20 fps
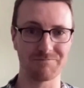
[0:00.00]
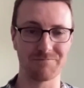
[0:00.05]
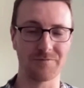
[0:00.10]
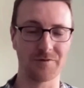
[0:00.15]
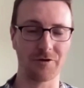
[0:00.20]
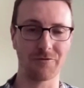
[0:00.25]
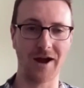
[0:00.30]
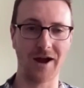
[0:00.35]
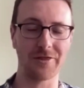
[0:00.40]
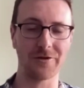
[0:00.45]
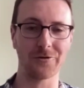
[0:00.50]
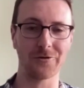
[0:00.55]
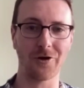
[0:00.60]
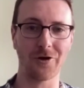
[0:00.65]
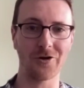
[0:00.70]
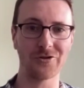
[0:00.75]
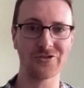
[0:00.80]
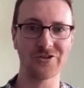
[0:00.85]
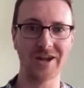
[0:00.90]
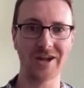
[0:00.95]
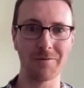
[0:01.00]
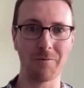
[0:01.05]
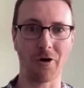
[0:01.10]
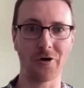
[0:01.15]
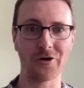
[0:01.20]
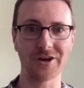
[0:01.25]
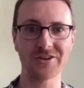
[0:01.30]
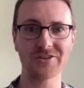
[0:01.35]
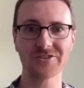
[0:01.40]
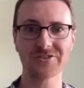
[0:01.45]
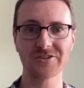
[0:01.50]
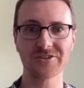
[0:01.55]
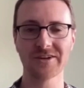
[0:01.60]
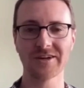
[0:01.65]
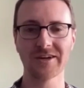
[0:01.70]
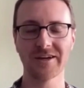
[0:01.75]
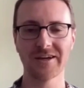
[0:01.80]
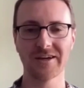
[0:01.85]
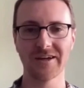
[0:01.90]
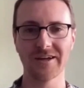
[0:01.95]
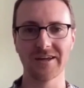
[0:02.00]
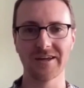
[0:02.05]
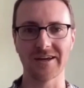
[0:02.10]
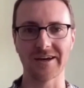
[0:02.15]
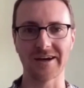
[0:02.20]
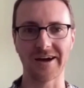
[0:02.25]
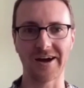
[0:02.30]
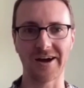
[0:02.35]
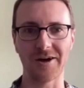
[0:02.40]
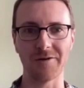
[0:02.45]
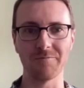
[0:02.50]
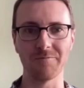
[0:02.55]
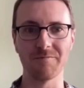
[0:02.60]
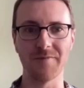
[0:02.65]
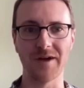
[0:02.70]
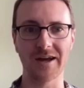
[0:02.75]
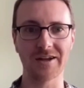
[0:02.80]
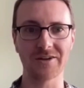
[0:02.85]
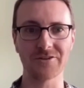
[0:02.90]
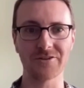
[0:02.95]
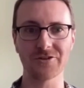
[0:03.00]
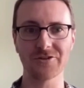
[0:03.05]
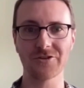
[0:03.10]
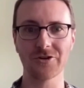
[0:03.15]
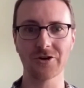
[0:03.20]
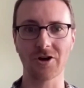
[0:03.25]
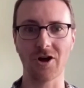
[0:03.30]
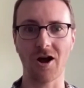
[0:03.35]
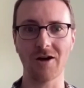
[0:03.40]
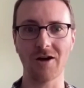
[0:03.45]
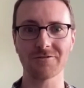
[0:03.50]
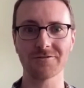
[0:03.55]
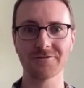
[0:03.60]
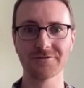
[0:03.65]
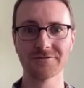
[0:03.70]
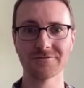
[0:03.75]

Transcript: rather large name artist, and it just took off.